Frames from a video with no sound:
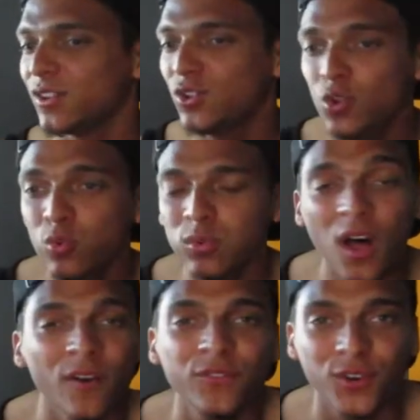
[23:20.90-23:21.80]
you
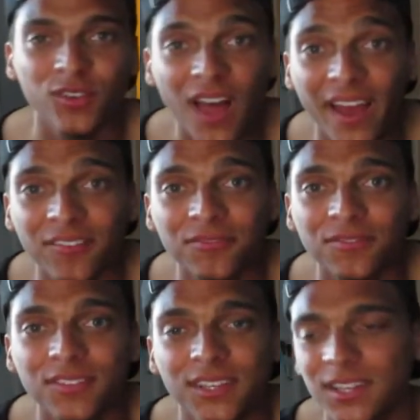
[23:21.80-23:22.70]
love your life.
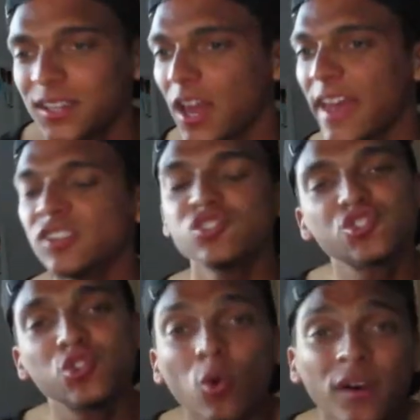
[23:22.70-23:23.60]

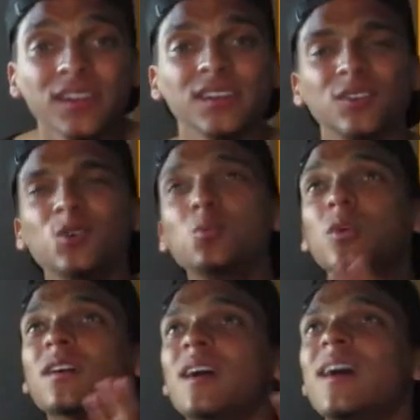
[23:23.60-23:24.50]
Enjoy it. You
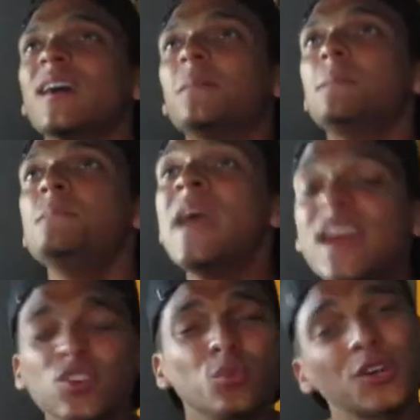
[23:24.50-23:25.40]
were
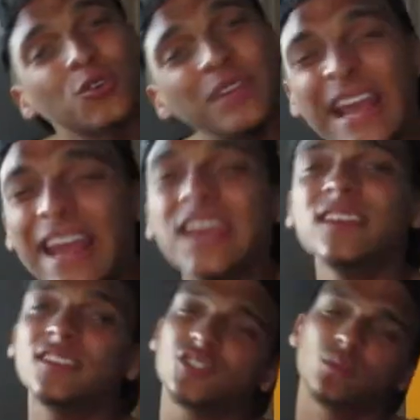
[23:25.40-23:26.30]

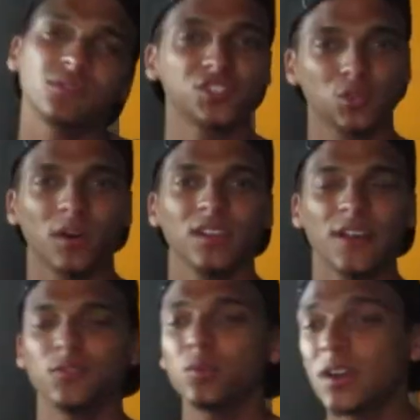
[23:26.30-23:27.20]
created to enjoy
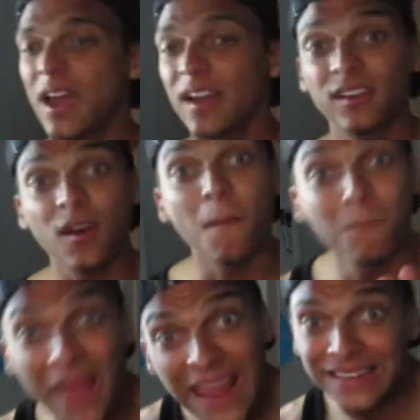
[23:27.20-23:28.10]
life. You were
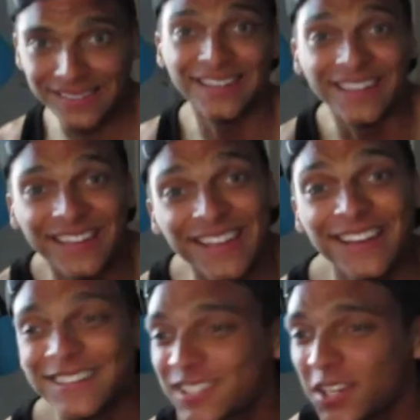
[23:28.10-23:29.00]
commanded
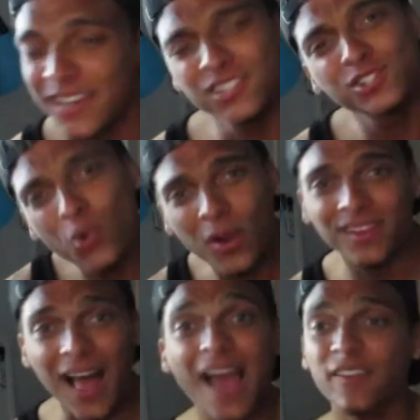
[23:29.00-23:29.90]
to enjoy
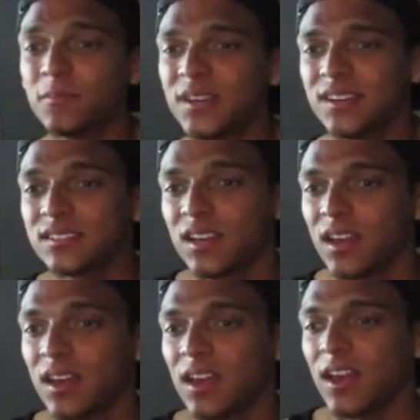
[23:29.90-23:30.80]
life, because
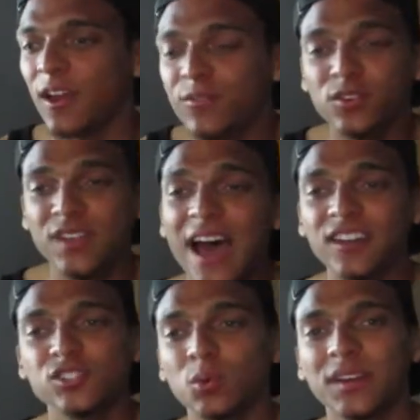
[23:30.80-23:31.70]
if you're not
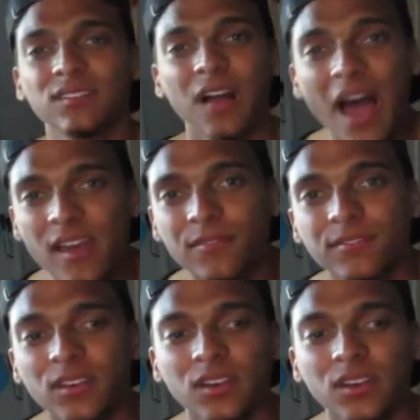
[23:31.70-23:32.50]
enjoying life,